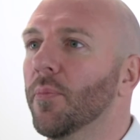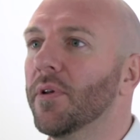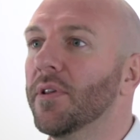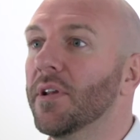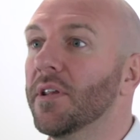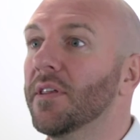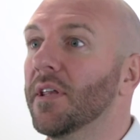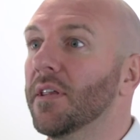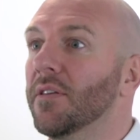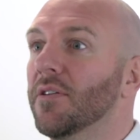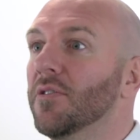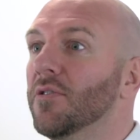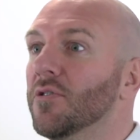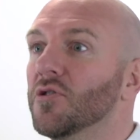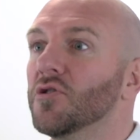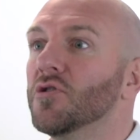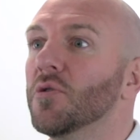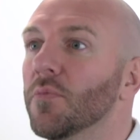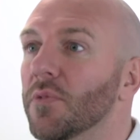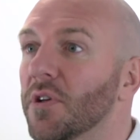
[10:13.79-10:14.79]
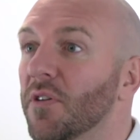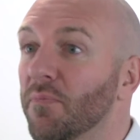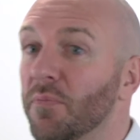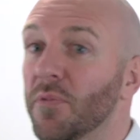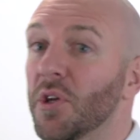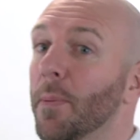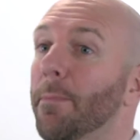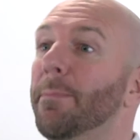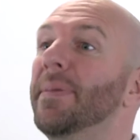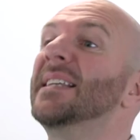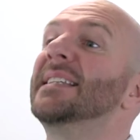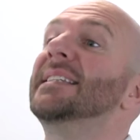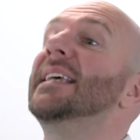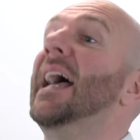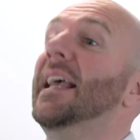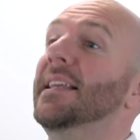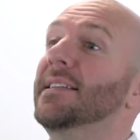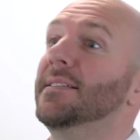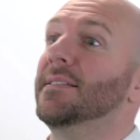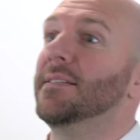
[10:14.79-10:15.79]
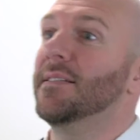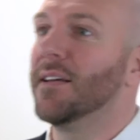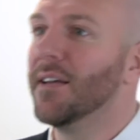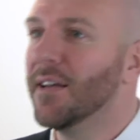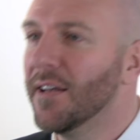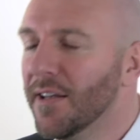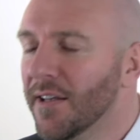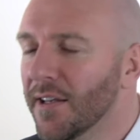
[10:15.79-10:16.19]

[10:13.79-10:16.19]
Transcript: up and they think that there's something, you're possessed.